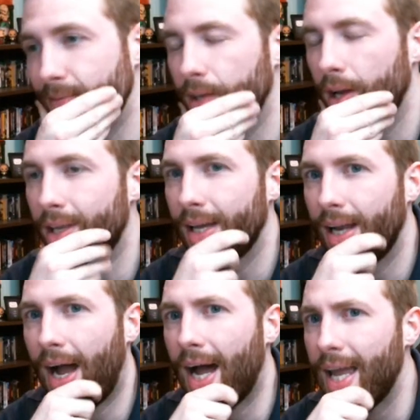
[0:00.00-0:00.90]
again,
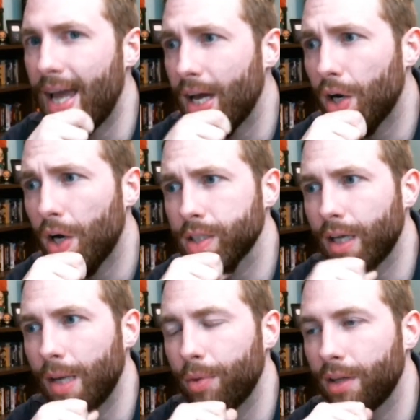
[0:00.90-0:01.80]
I had a hard
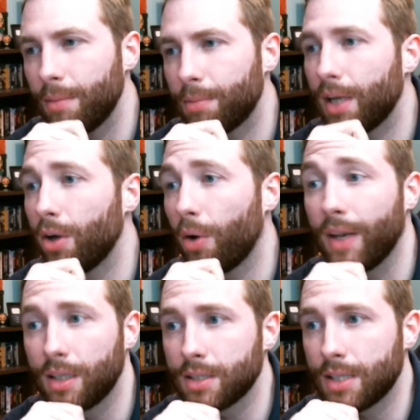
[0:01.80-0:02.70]
time with it, but I know
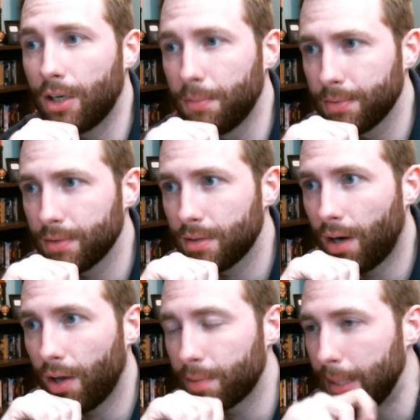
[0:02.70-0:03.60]
that it does help
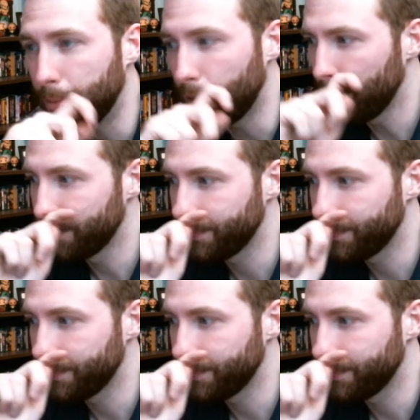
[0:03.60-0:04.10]
other people.